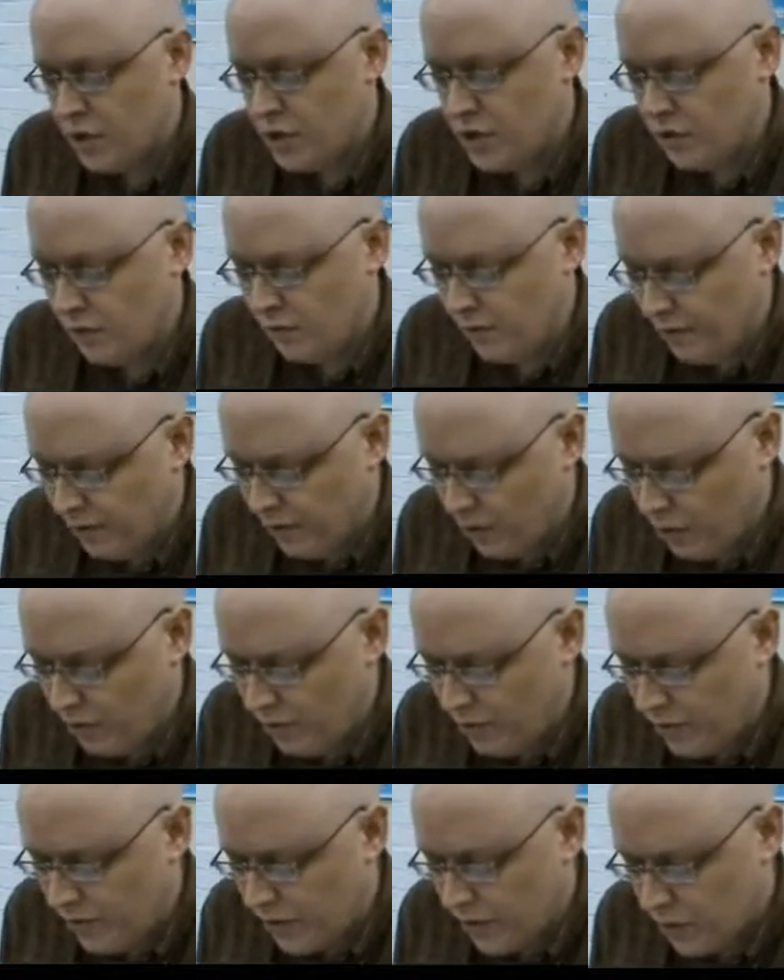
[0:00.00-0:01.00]
should
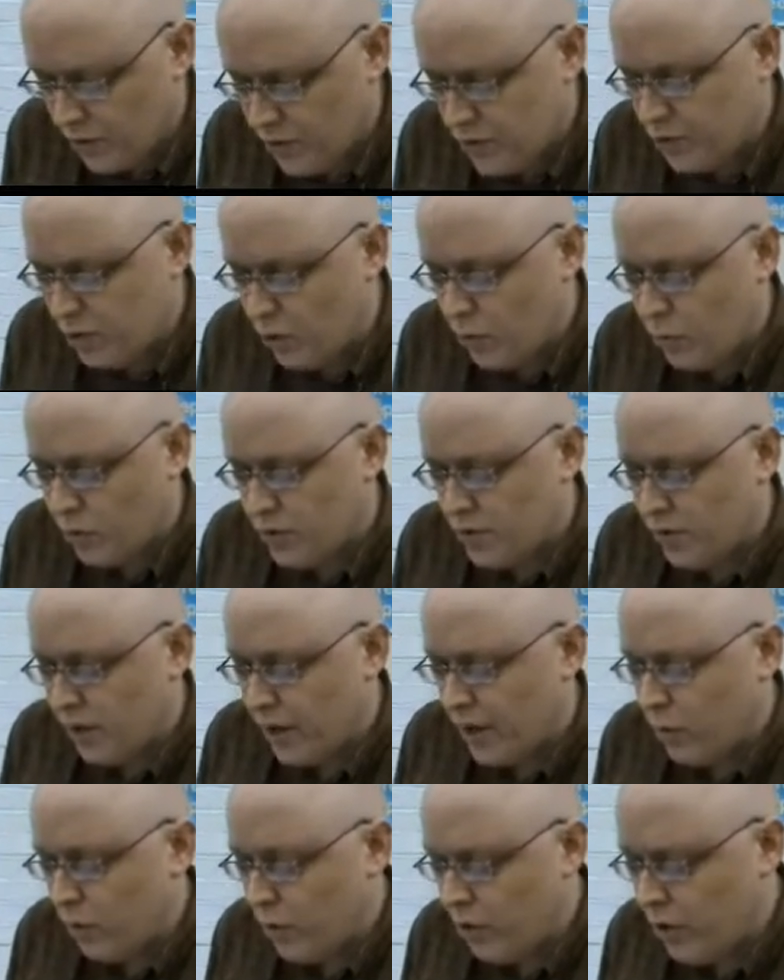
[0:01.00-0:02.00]
fun feel so much
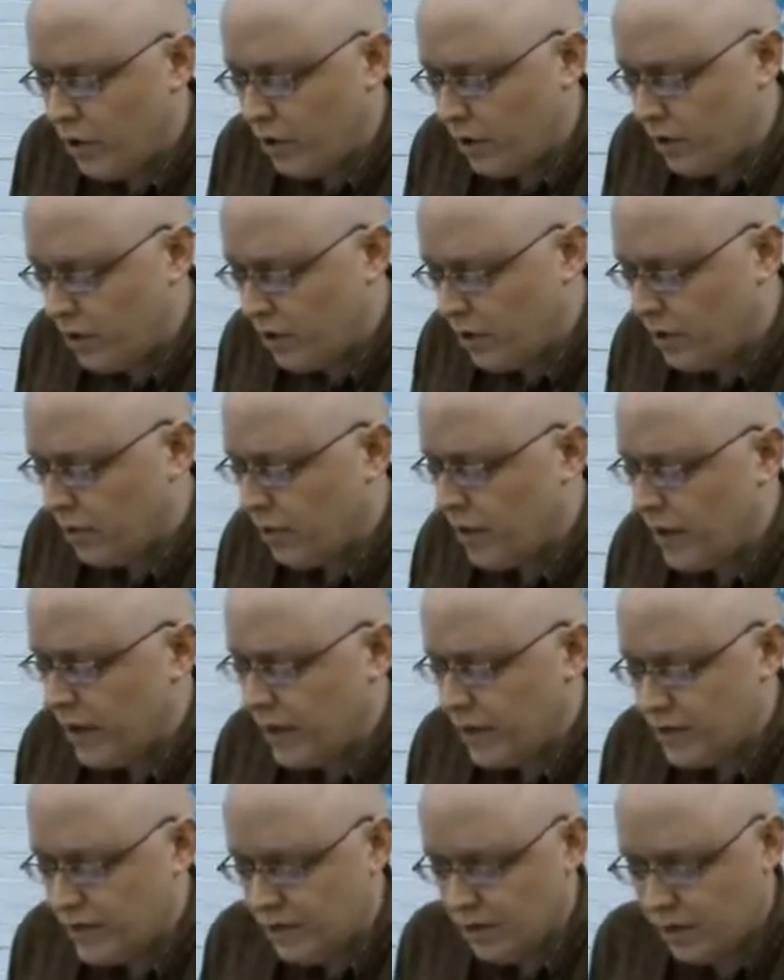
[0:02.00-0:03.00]
like work,
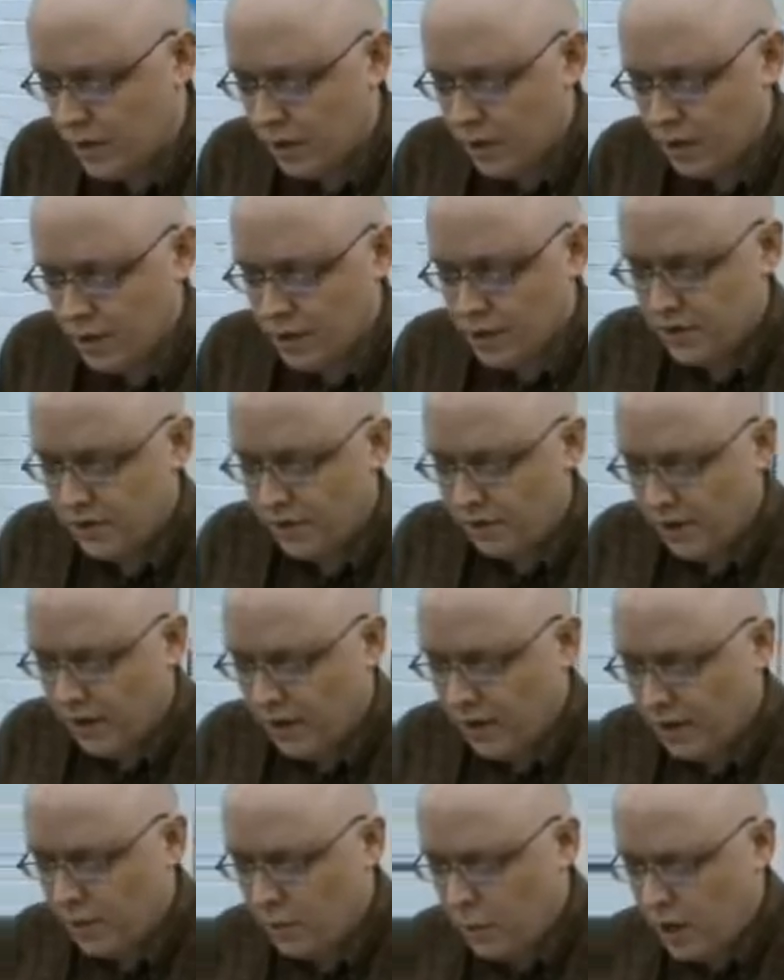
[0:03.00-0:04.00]
great, to
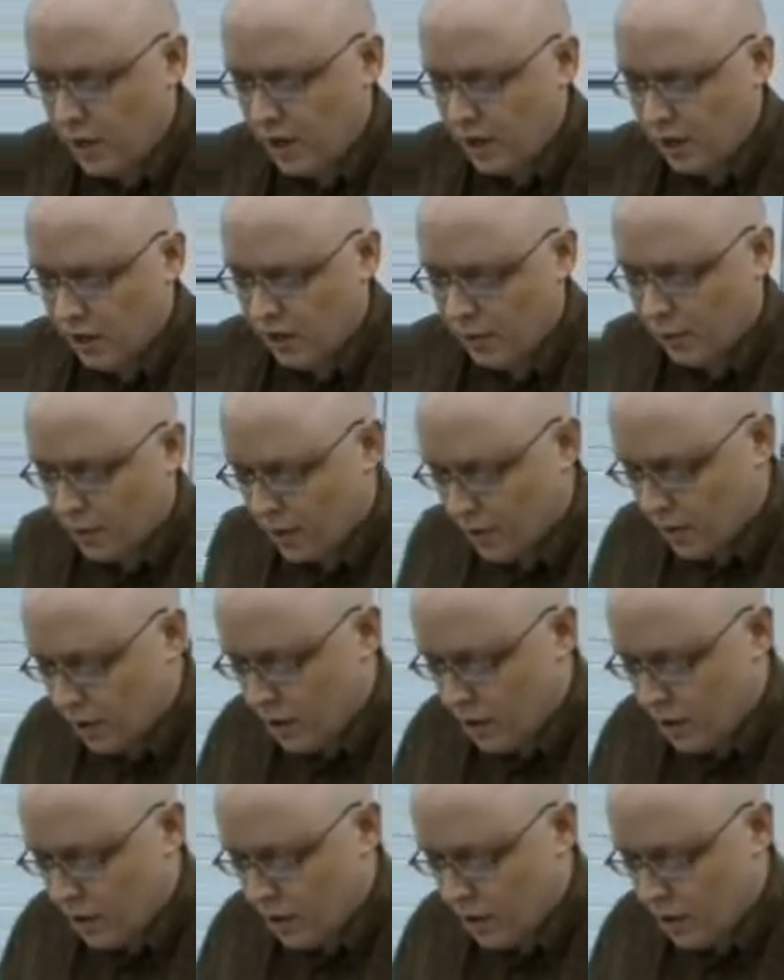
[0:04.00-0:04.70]
finally meet you.